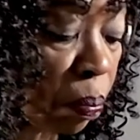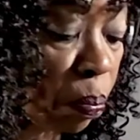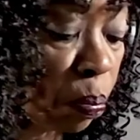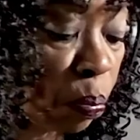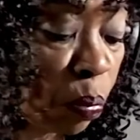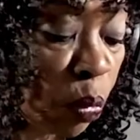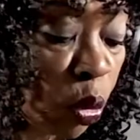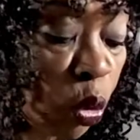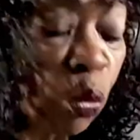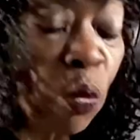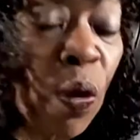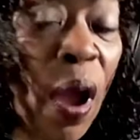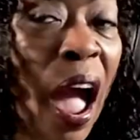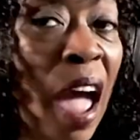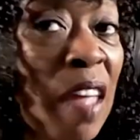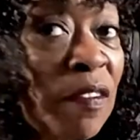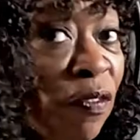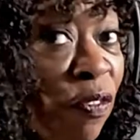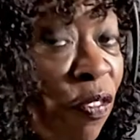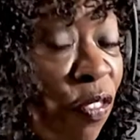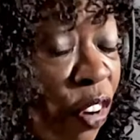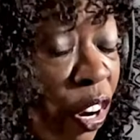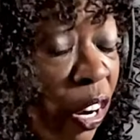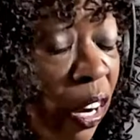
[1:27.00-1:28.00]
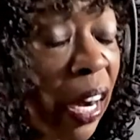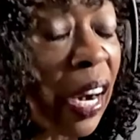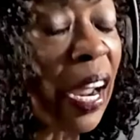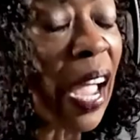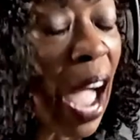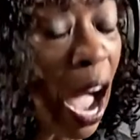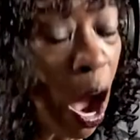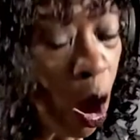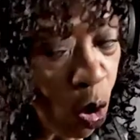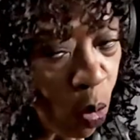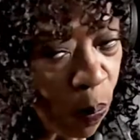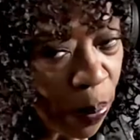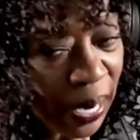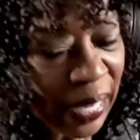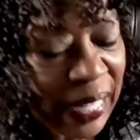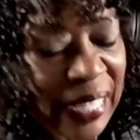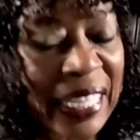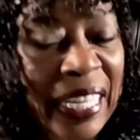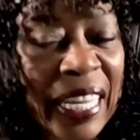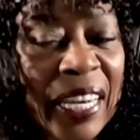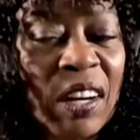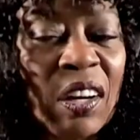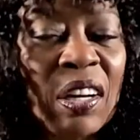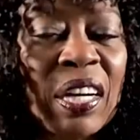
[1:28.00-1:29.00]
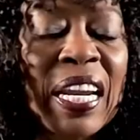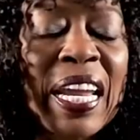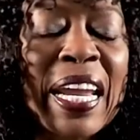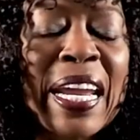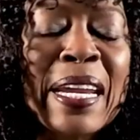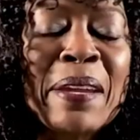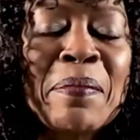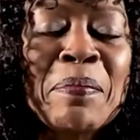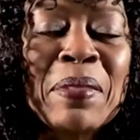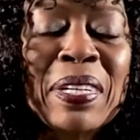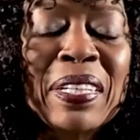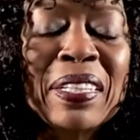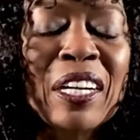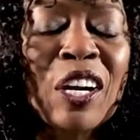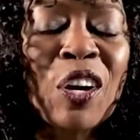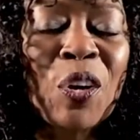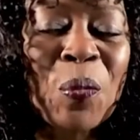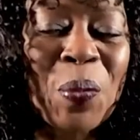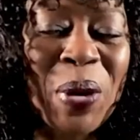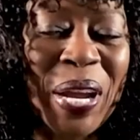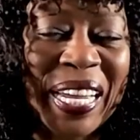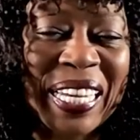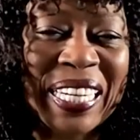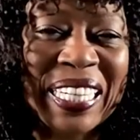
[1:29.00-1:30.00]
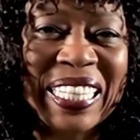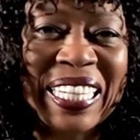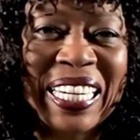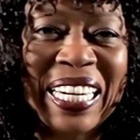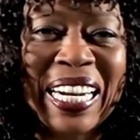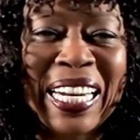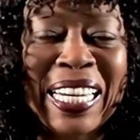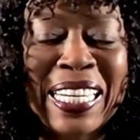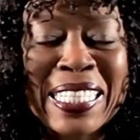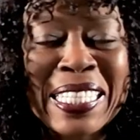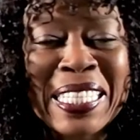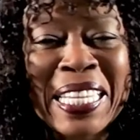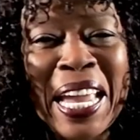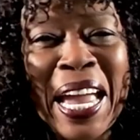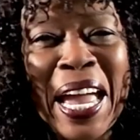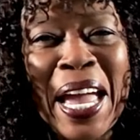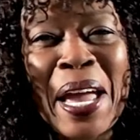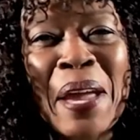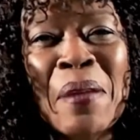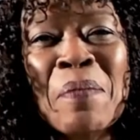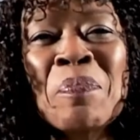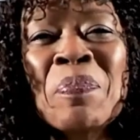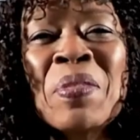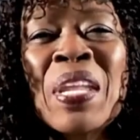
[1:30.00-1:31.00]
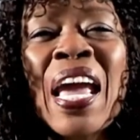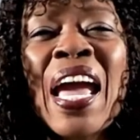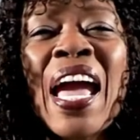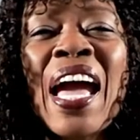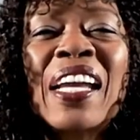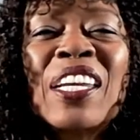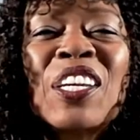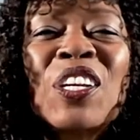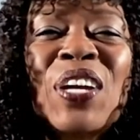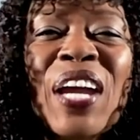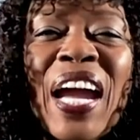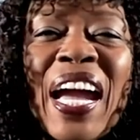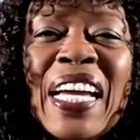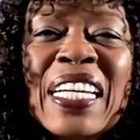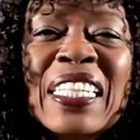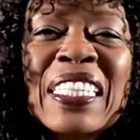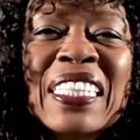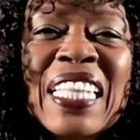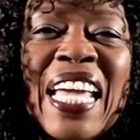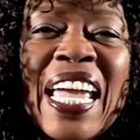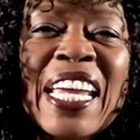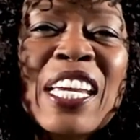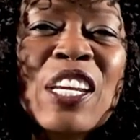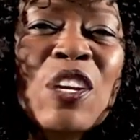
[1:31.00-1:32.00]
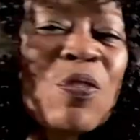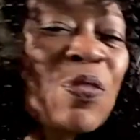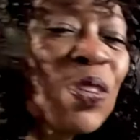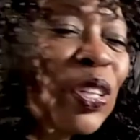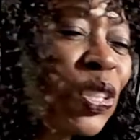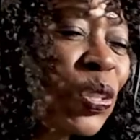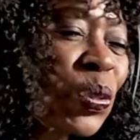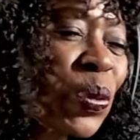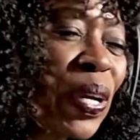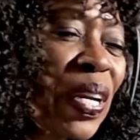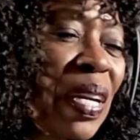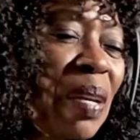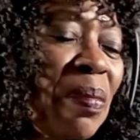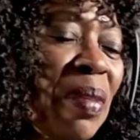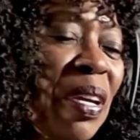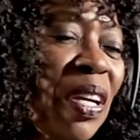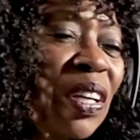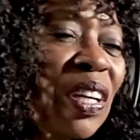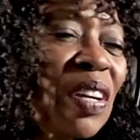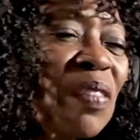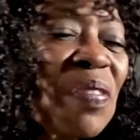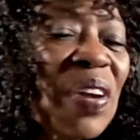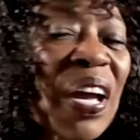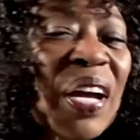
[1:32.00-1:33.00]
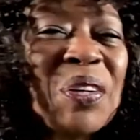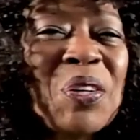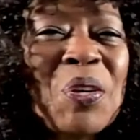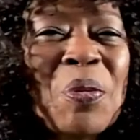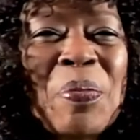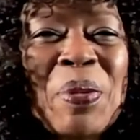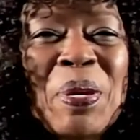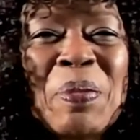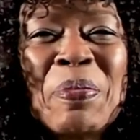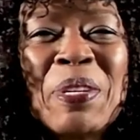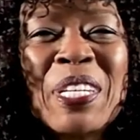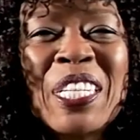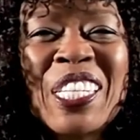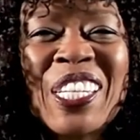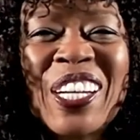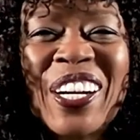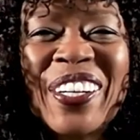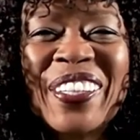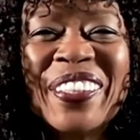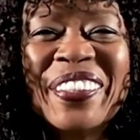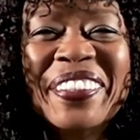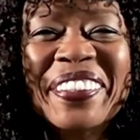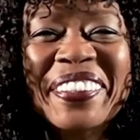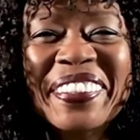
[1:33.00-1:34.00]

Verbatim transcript: Muratbar. I hope I said her name correctly this time. You guys, thank you for joining me on the Valder Beebe Show.